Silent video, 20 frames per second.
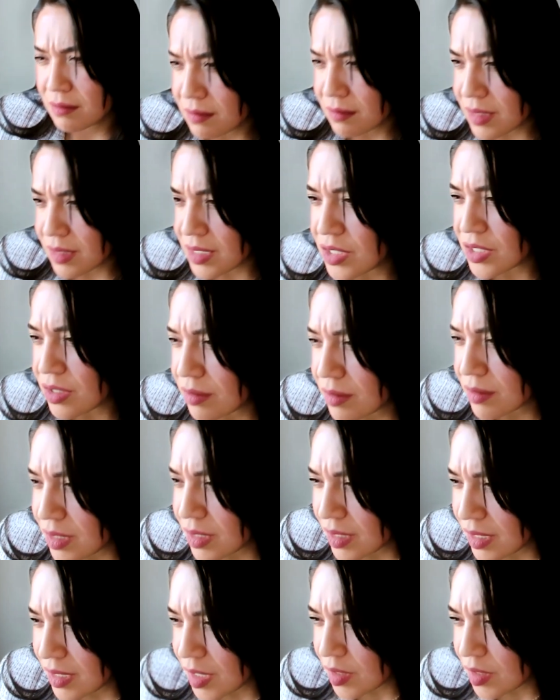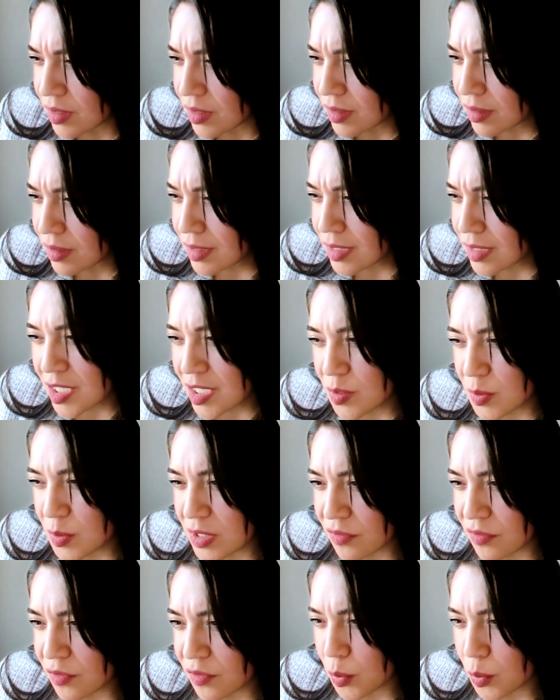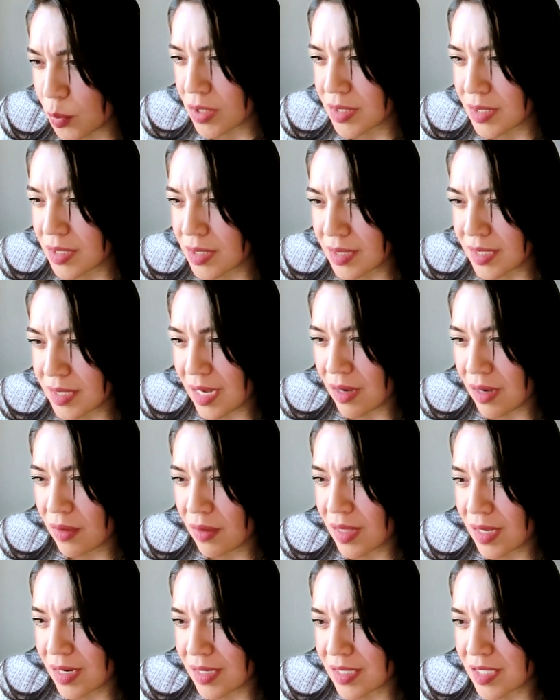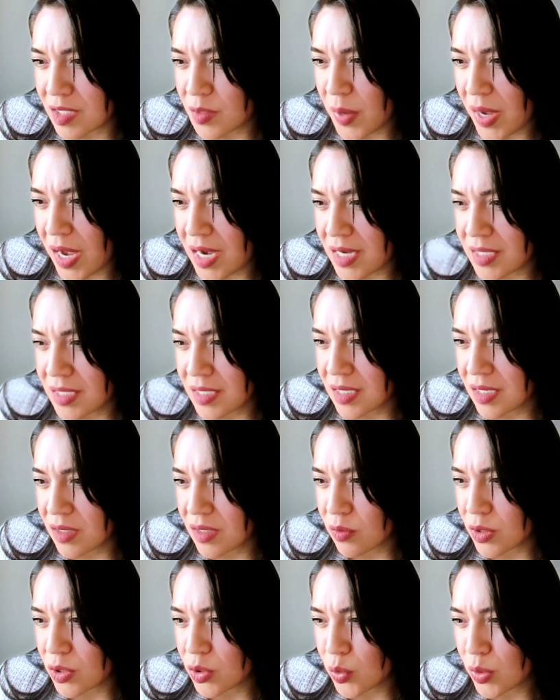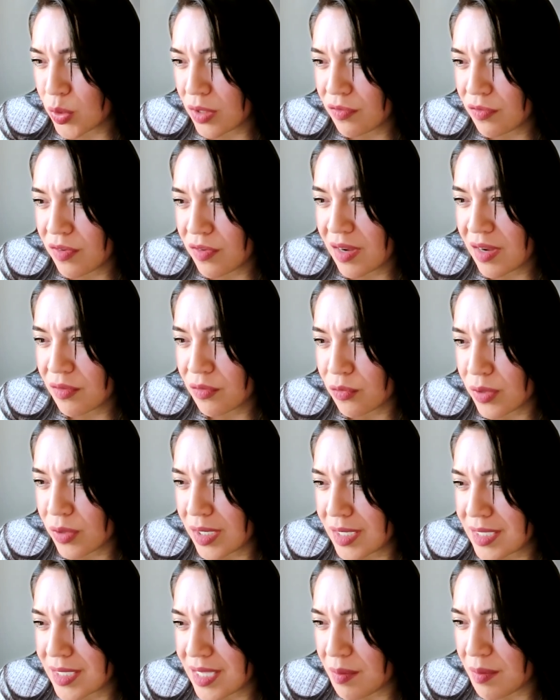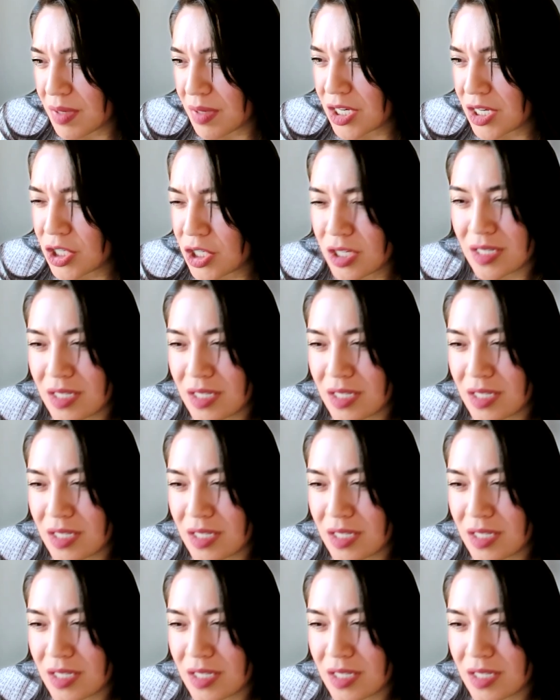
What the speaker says: Is there a specific process now that is past 10-125 re-examination?